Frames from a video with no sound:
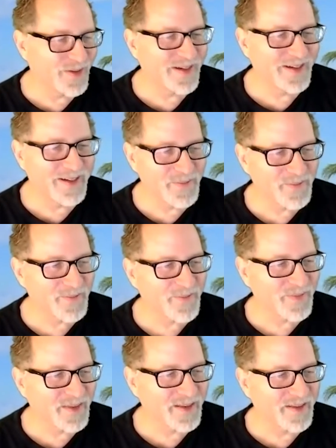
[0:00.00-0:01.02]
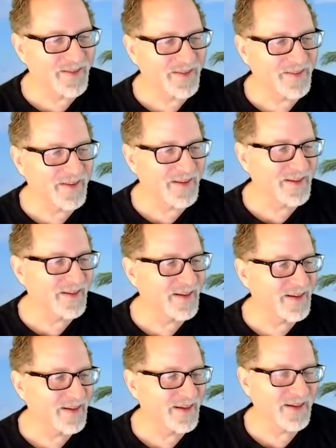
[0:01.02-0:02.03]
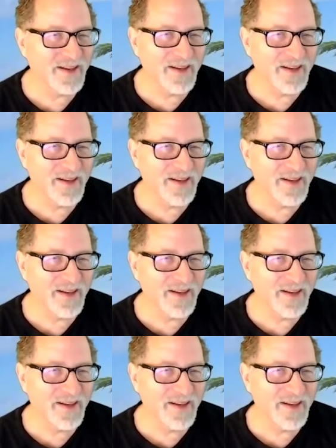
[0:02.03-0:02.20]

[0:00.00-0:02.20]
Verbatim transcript: um, seeing uh,